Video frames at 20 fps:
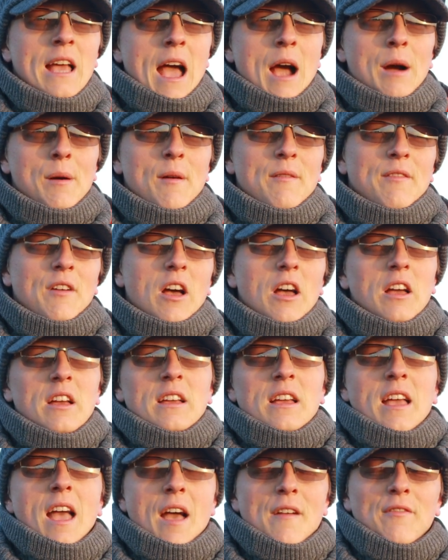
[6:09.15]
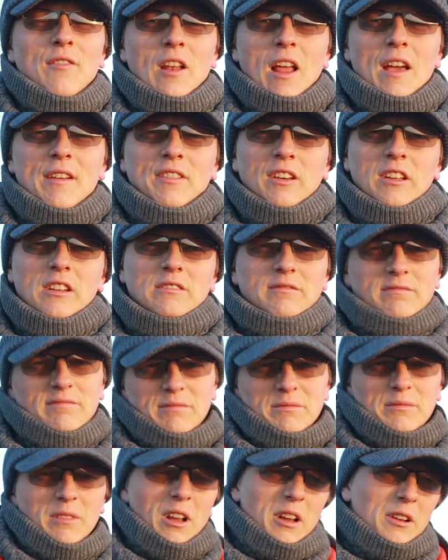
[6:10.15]
However, f/11,
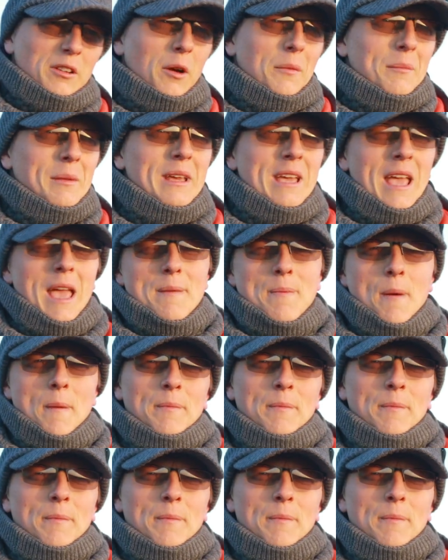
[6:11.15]
I normally keep